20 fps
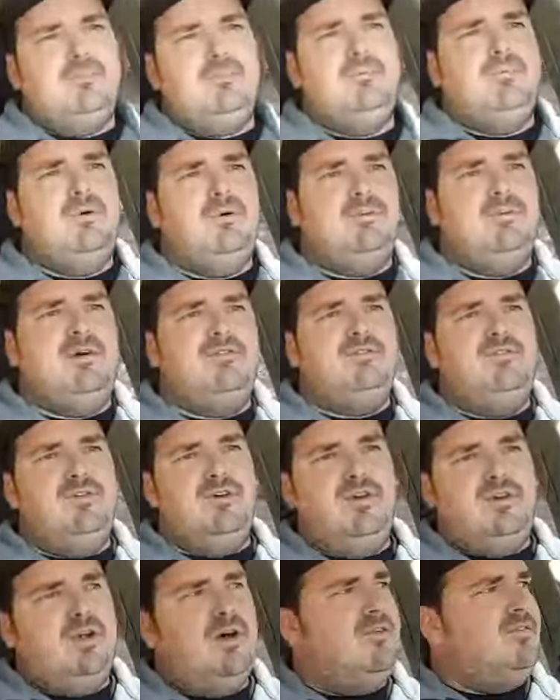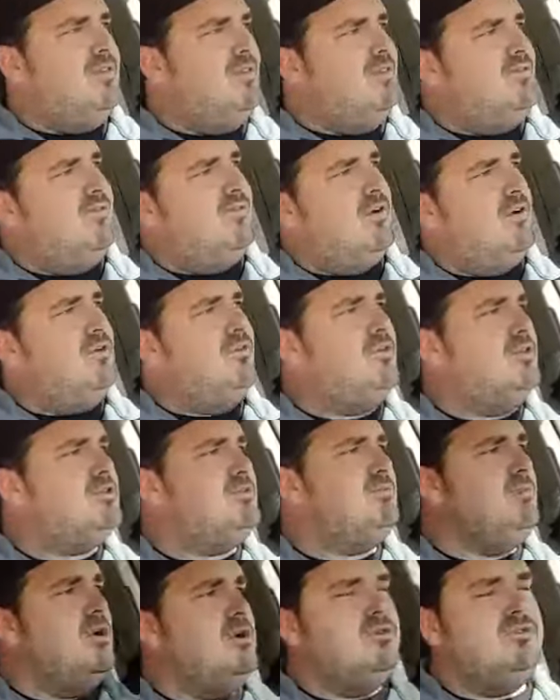I put my foot on the
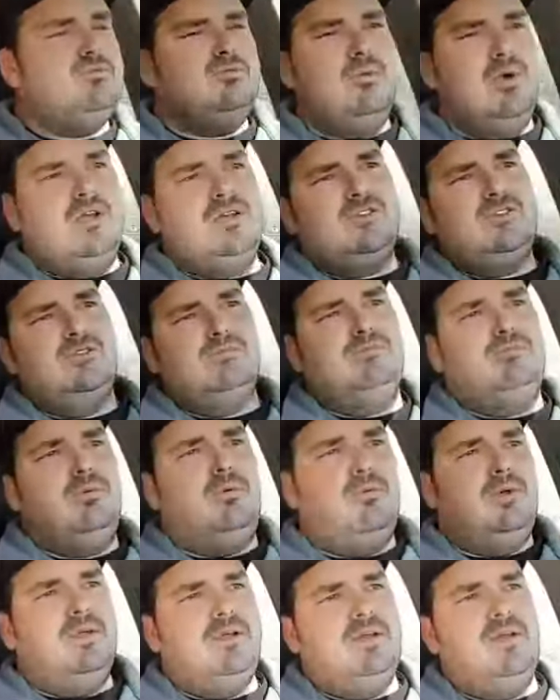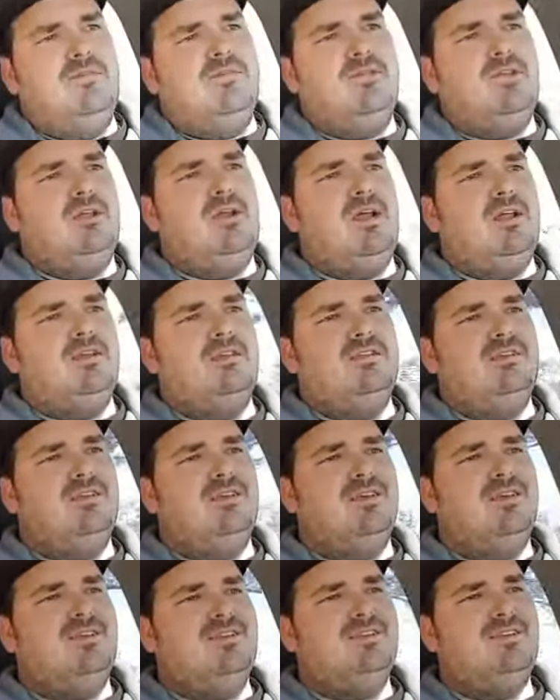furthest most western point of the United
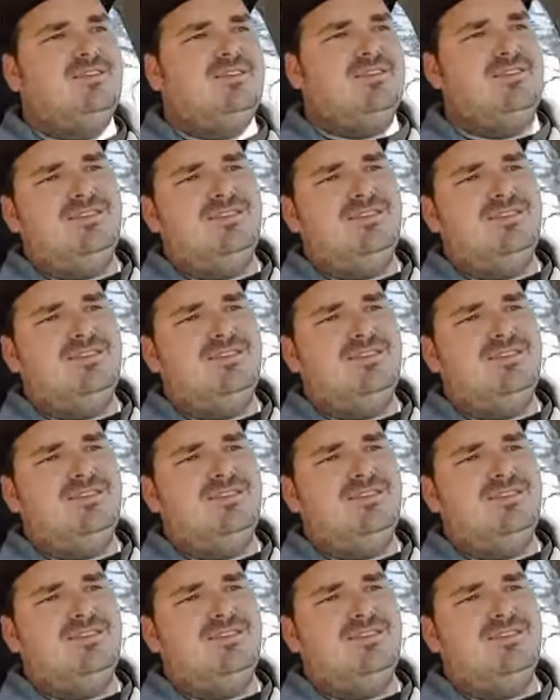States,